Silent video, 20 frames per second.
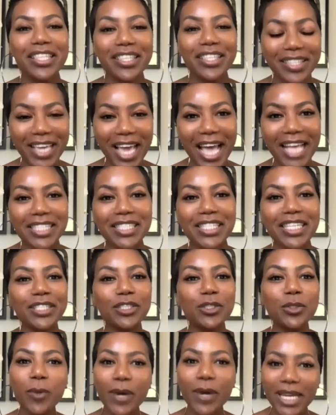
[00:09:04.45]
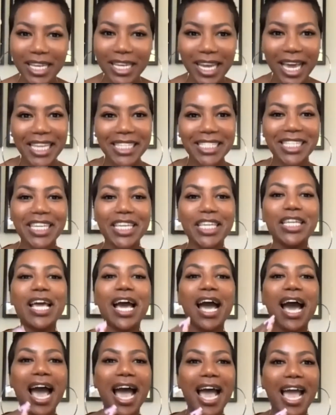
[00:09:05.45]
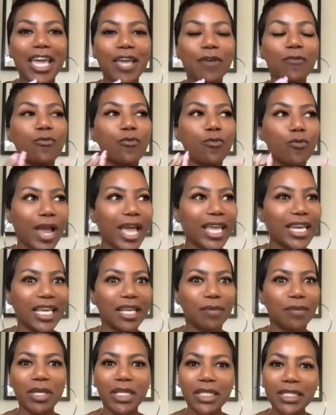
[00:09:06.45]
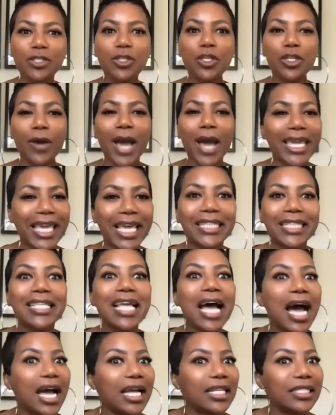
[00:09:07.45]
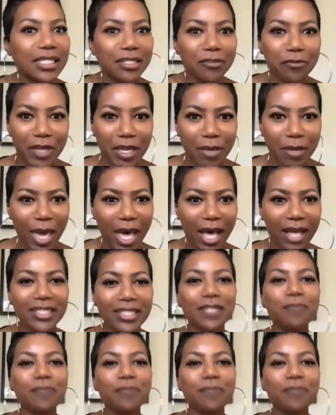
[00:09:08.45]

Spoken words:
Yes, in 2019, I read it because, you know, I get tons of emails.